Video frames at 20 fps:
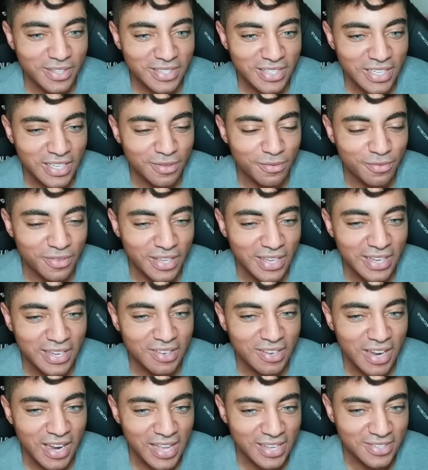TV
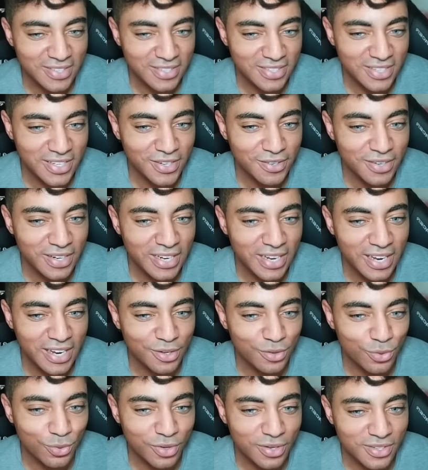necessary
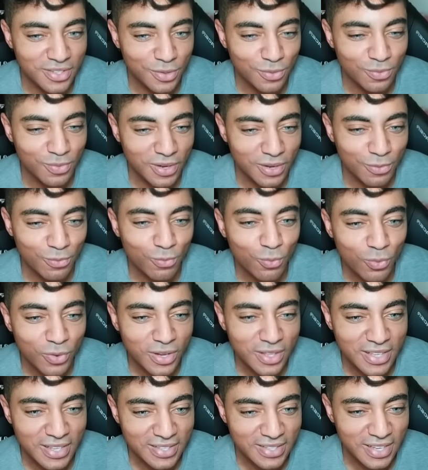in order to re-
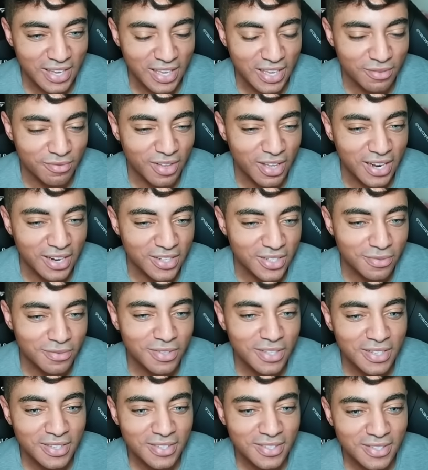really take advantage of
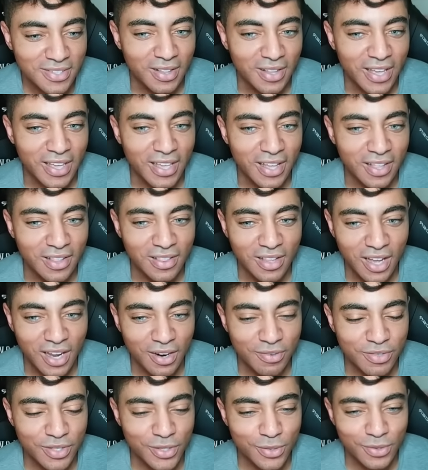this. Like a lot
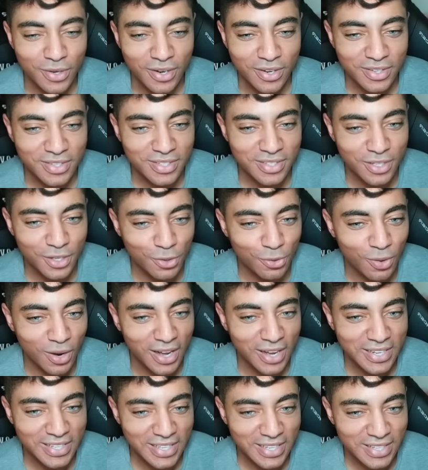of you are still
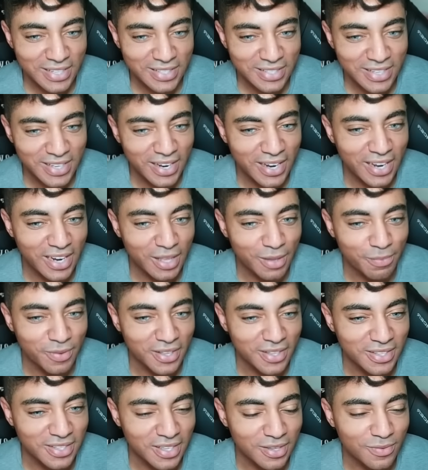rocking
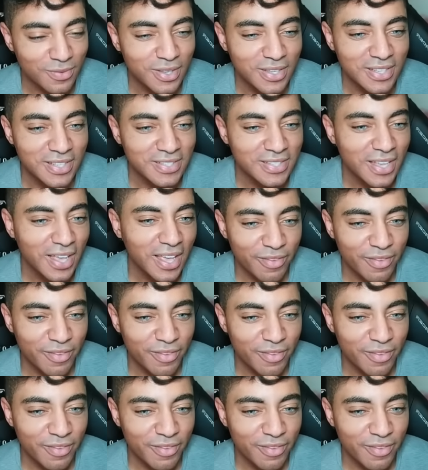1080p TVs.